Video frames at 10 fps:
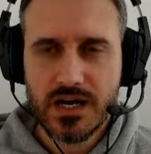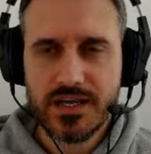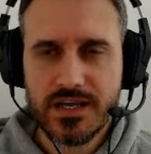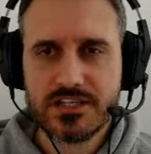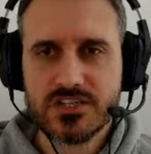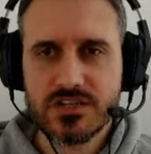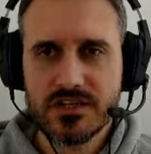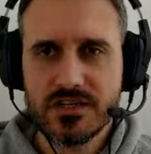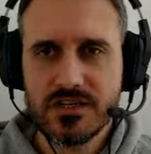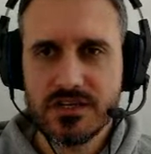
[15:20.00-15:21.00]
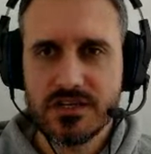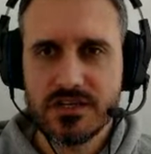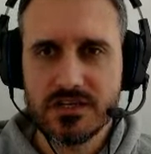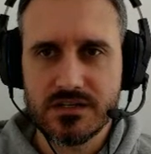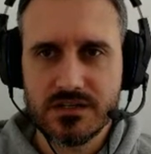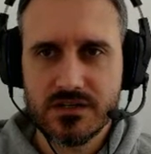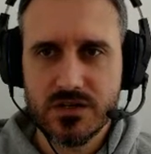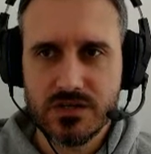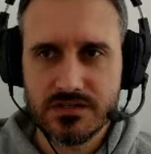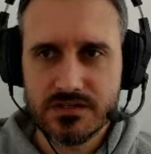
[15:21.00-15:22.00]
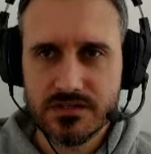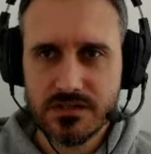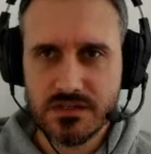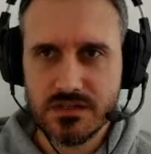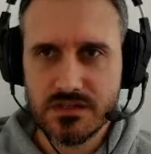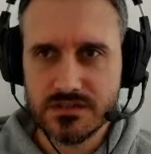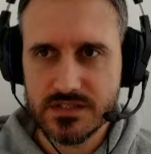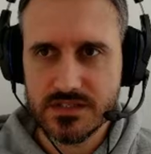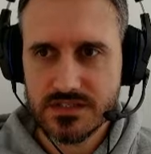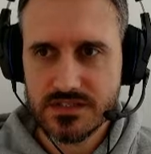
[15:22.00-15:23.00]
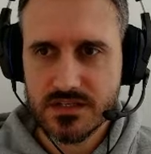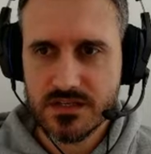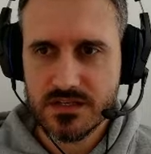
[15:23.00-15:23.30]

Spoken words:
I actually got this